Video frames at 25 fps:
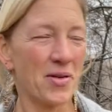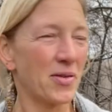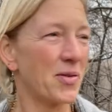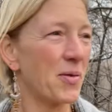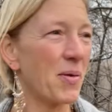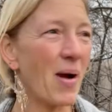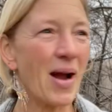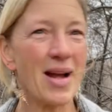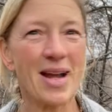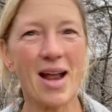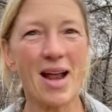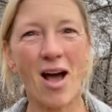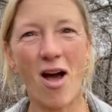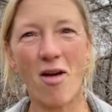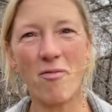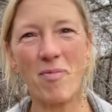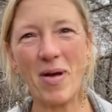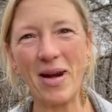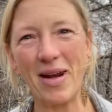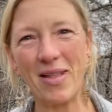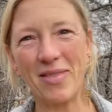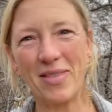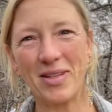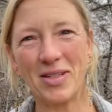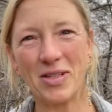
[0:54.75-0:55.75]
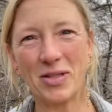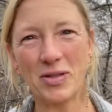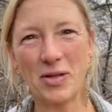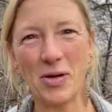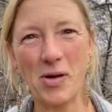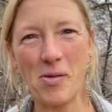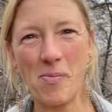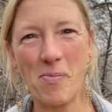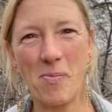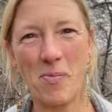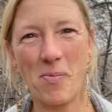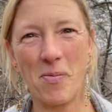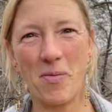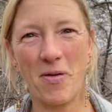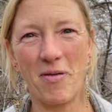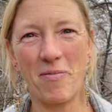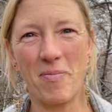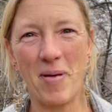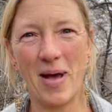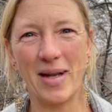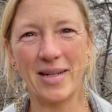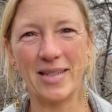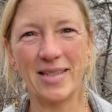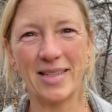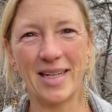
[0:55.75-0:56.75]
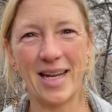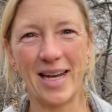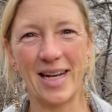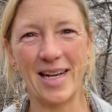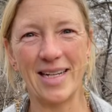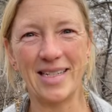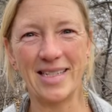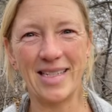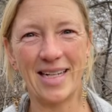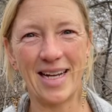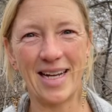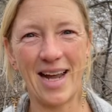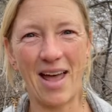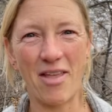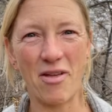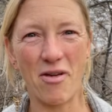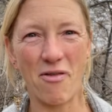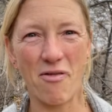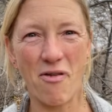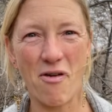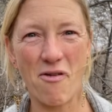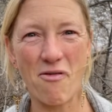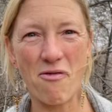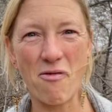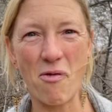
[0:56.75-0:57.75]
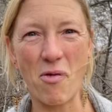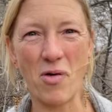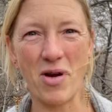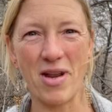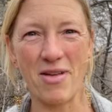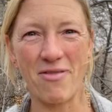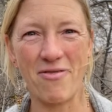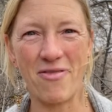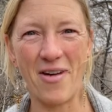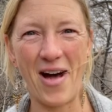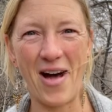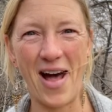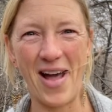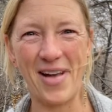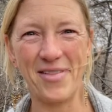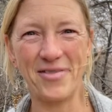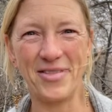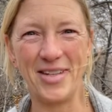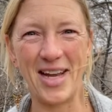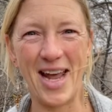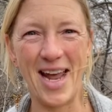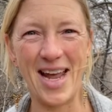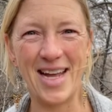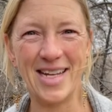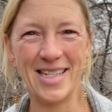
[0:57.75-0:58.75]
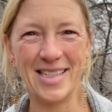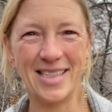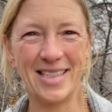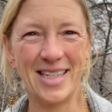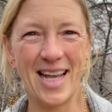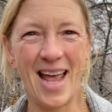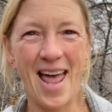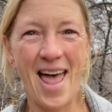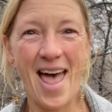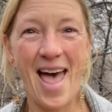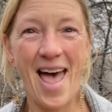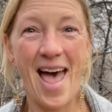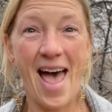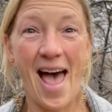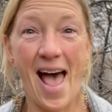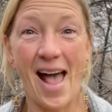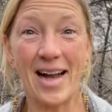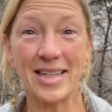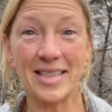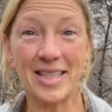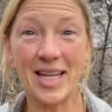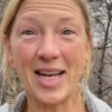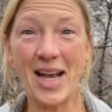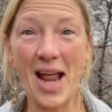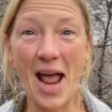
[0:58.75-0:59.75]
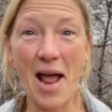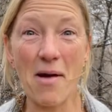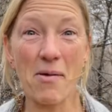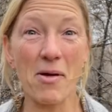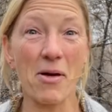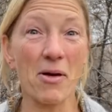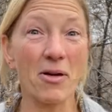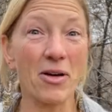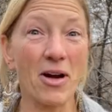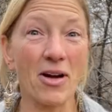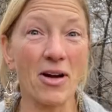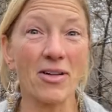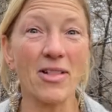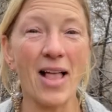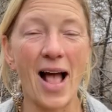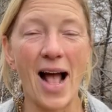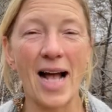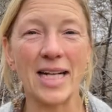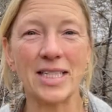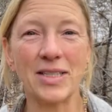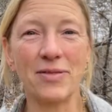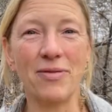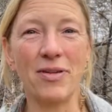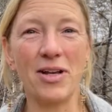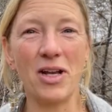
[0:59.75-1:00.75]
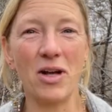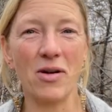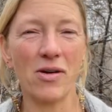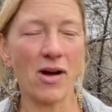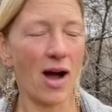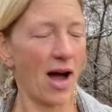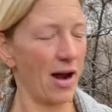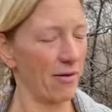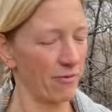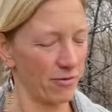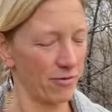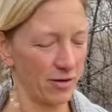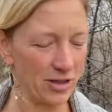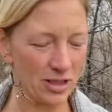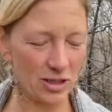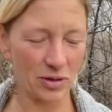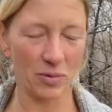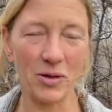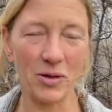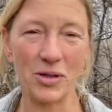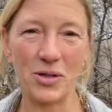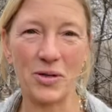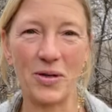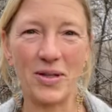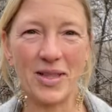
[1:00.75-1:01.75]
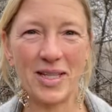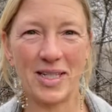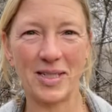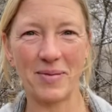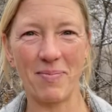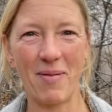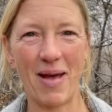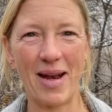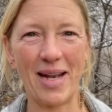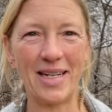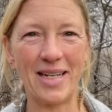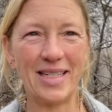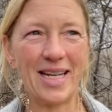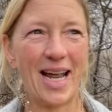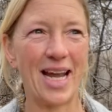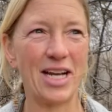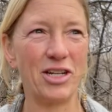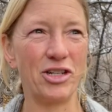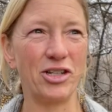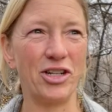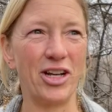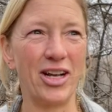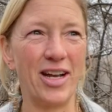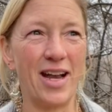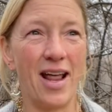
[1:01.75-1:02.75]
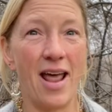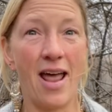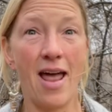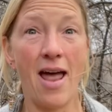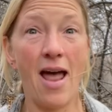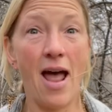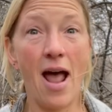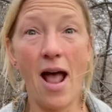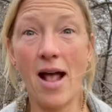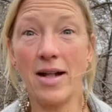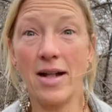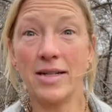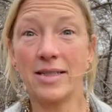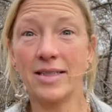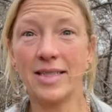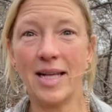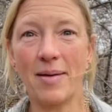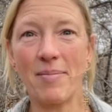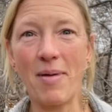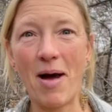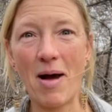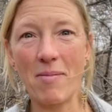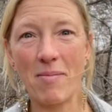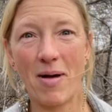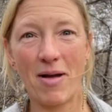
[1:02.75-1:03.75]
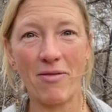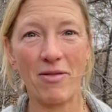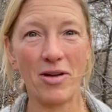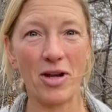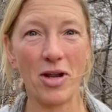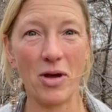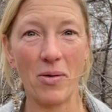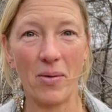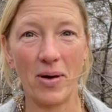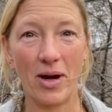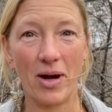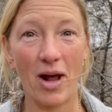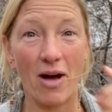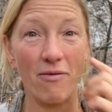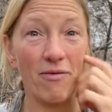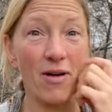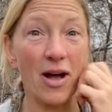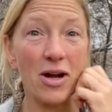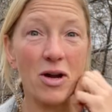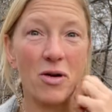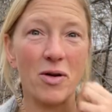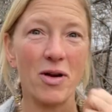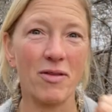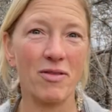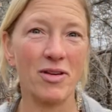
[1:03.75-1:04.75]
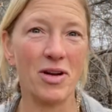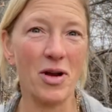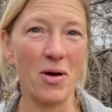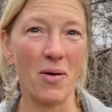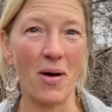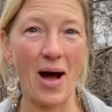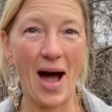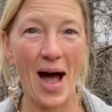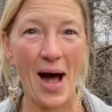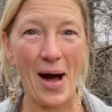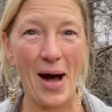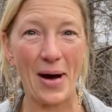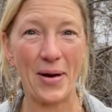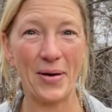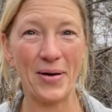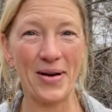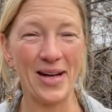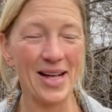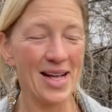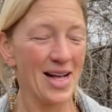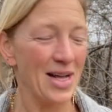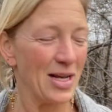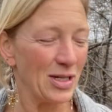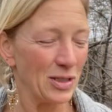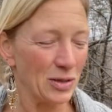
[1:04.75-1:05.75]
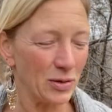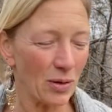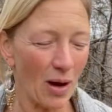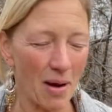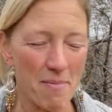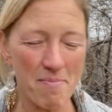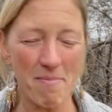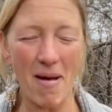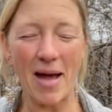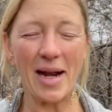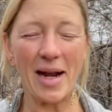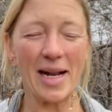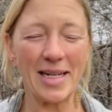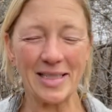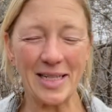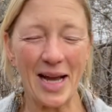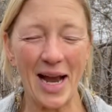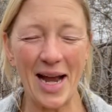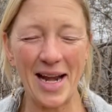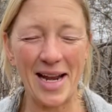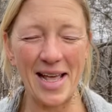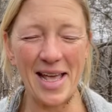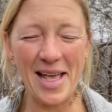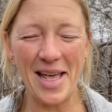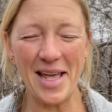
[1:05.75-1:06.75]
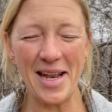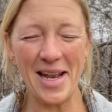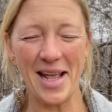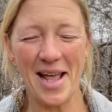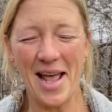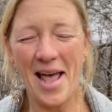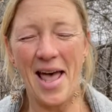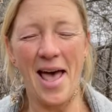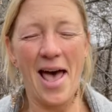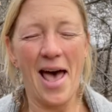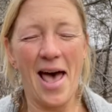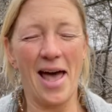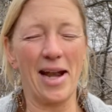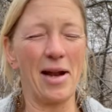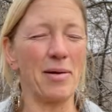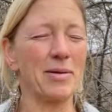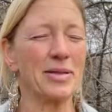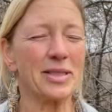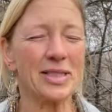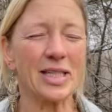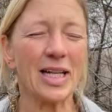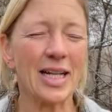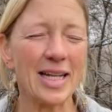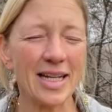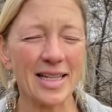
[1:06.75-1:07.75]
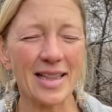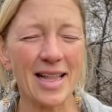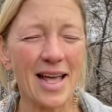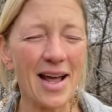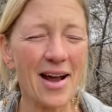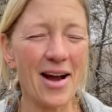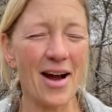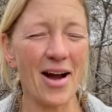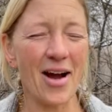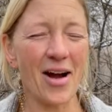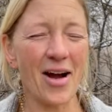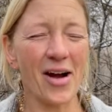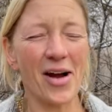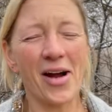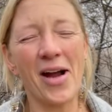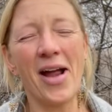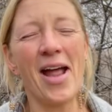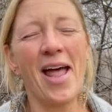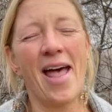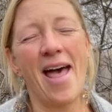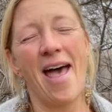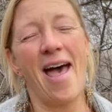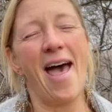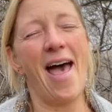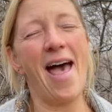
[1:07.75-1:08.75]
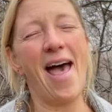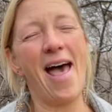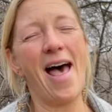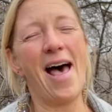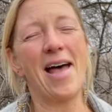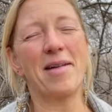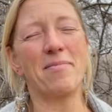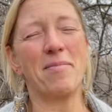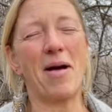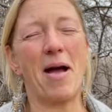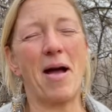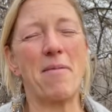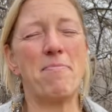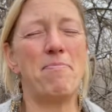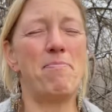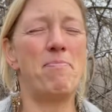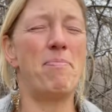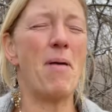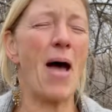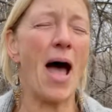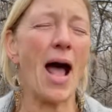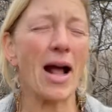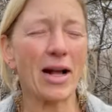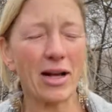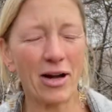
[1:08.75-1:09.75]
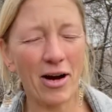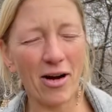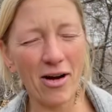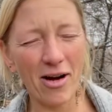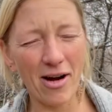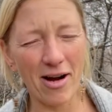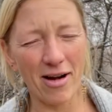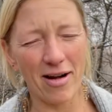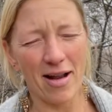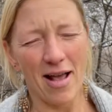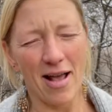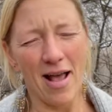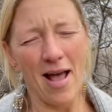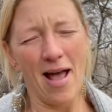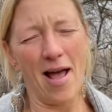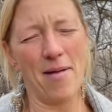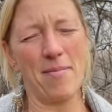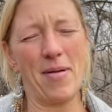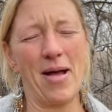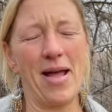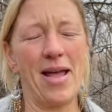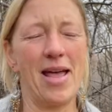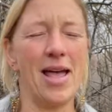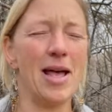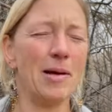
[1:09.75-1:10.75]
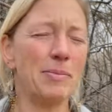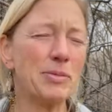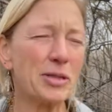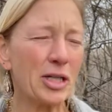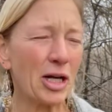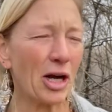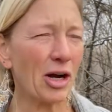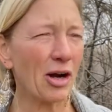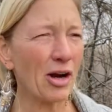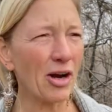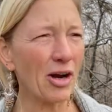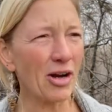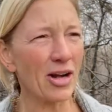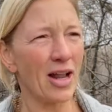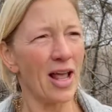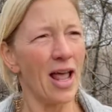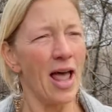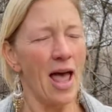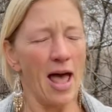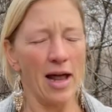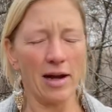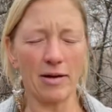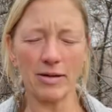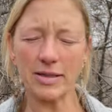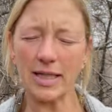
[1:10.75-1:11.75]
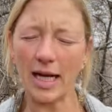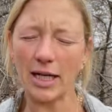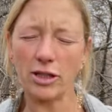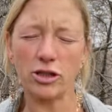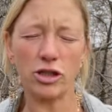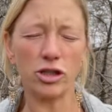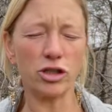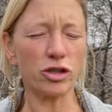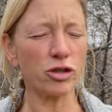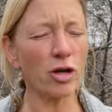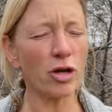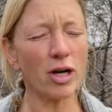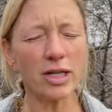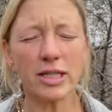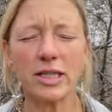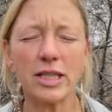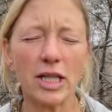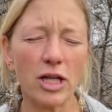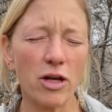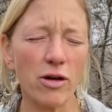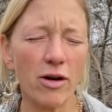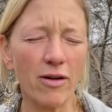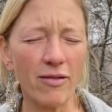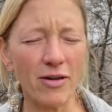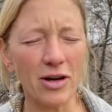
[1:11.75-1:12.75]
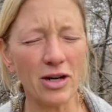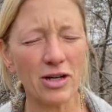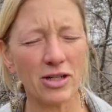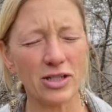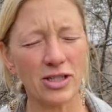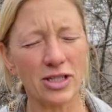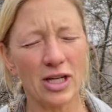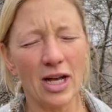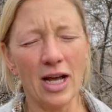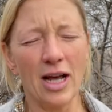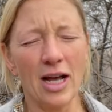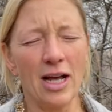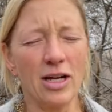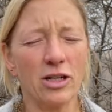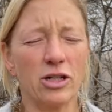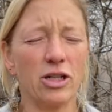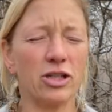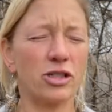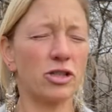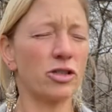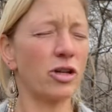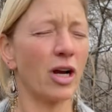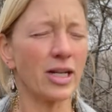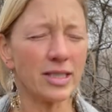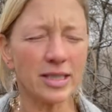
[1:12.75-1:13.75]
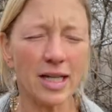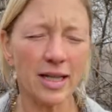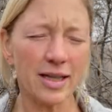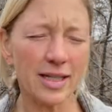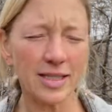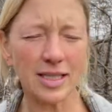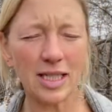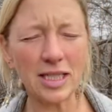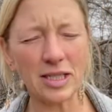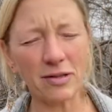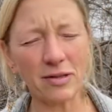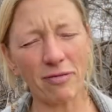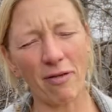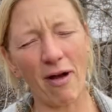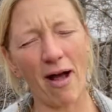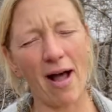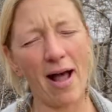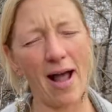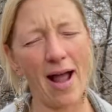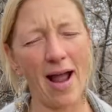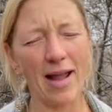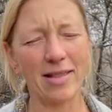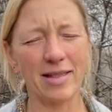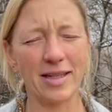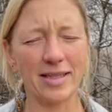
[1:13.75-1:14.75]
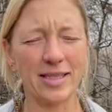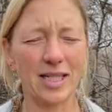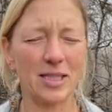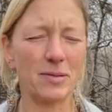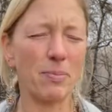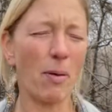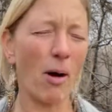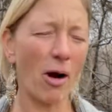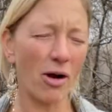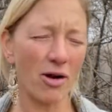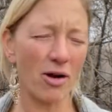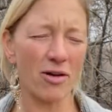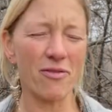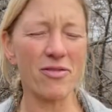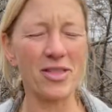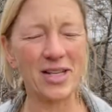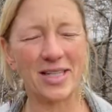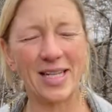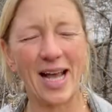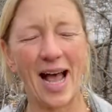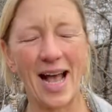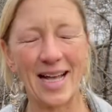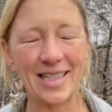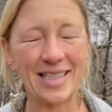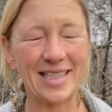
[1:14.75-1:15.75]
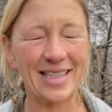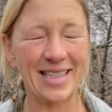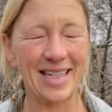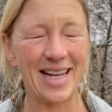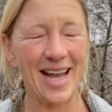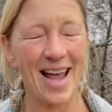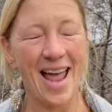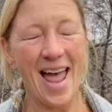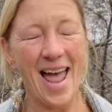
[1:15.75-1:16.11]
So right now I've been in this group. We've been getting together for 45 days. And today we were in our last video conference doing this meditation and somehow my video went off. I don't even know how. So I meditated and I was sitting there and my back hurt and my hips hurt. And I was like, just trust the universe. Just trust that this is fine. This is part of the test.